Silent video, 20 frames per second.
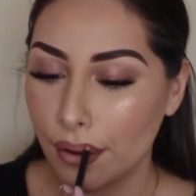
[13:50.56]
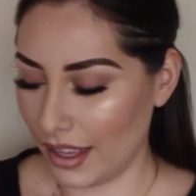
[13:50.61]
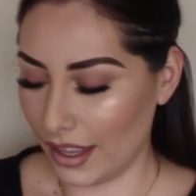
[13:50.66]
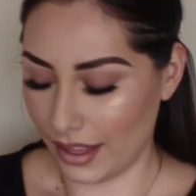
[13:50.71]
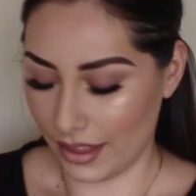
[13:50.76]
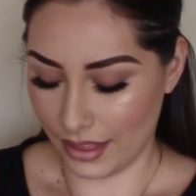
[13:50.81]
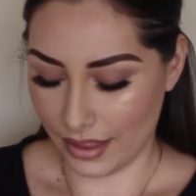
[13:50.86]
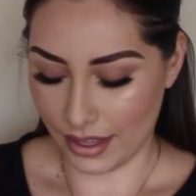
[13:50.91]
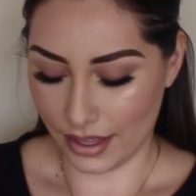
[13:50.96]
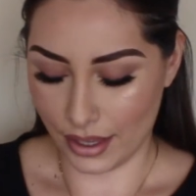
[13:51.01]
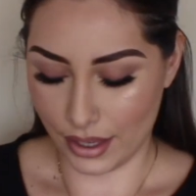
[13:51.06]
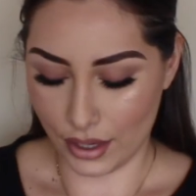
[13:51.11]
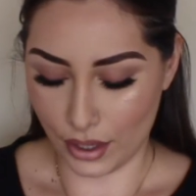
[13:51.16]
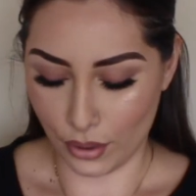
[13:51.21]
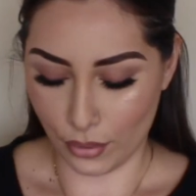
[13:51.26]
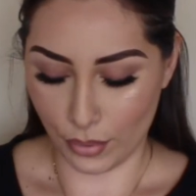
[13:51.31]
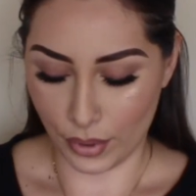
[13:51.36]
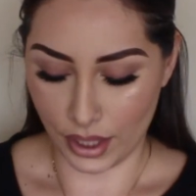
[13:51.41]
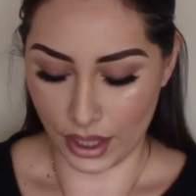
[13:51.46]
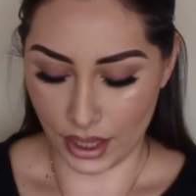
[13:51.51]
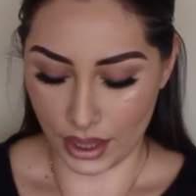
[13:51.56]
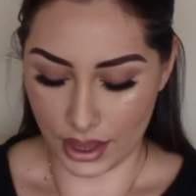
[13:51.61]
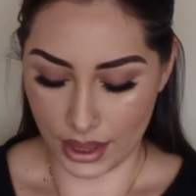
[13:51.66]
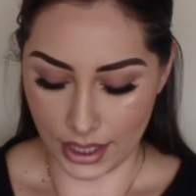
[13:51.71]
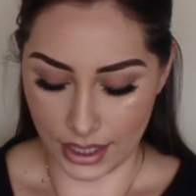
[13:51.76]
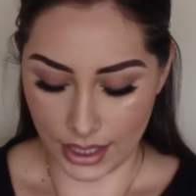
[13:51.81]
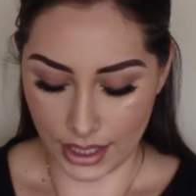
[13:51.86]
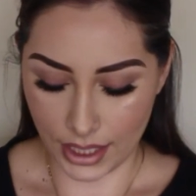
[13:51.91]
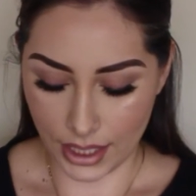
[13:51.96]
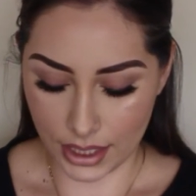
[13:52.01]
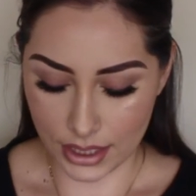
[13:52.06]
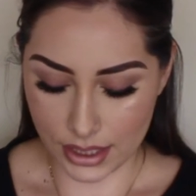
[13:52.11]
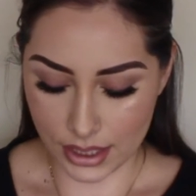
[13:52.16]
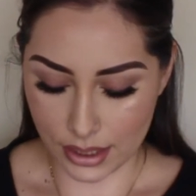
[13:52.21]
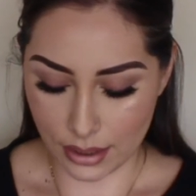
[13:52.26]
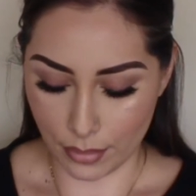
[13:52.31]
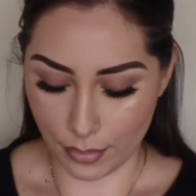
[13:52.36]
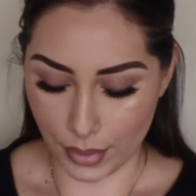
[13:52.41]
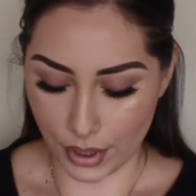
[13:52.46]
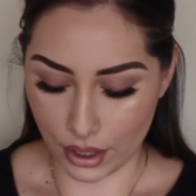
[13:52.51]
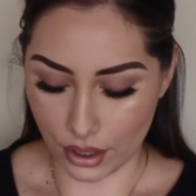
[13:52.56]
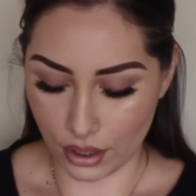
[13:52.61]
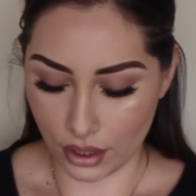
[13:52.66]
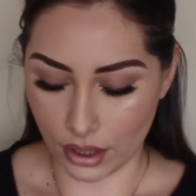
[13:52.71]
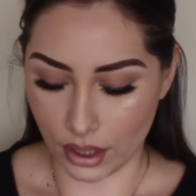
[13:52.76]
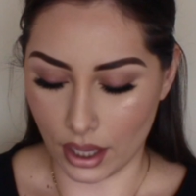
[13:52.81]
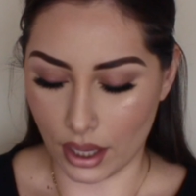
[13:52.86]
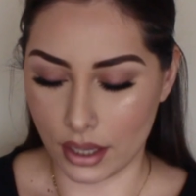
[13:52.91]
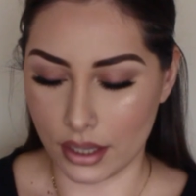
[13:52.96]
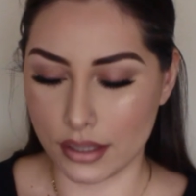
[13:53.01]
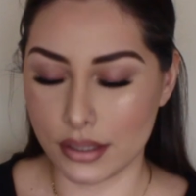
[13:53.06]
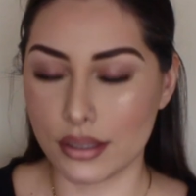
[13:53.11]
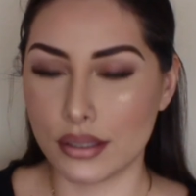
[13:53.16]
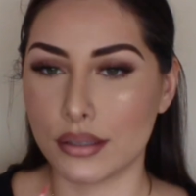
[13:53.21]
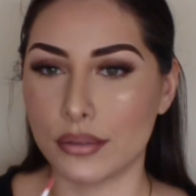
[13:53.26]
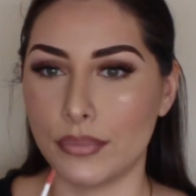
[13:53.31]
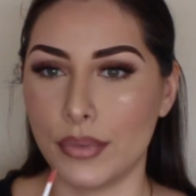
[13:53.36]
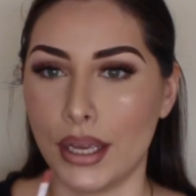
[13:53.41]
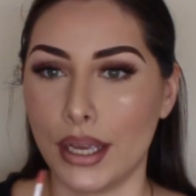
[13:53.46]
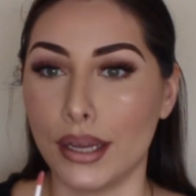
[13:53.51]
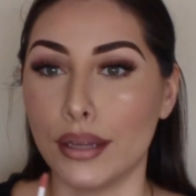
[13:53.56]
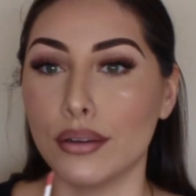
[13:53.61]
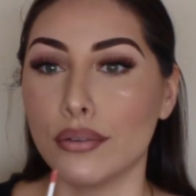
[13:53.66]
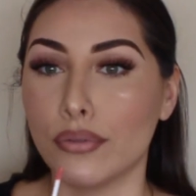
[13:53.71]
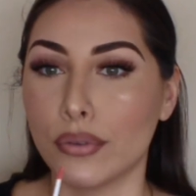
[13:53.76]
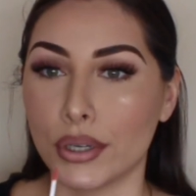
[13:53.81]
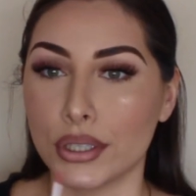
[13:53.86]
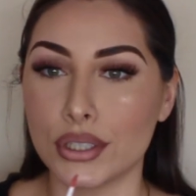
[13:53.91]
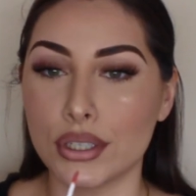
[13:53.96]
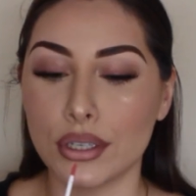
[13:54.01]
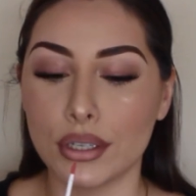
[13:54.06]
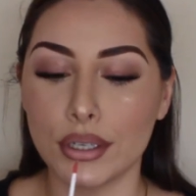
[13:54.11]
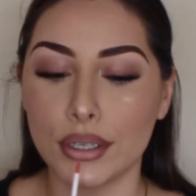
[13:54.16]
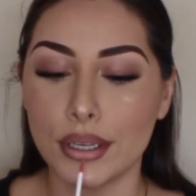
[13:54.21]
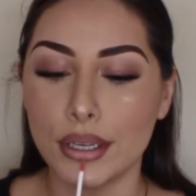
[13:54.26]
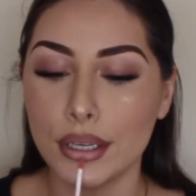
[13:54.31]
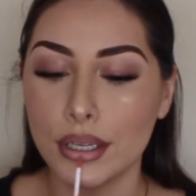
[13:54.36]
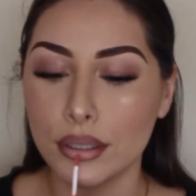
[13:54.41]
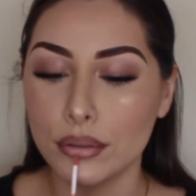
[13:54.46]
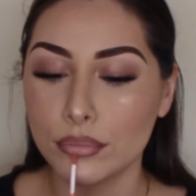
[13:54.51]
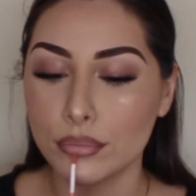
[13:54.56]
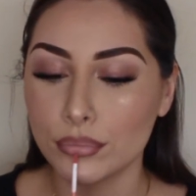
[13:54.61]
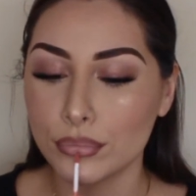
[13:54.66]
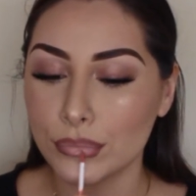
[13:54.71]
And then with the NYX Butter Gloss and Fortune Cookie,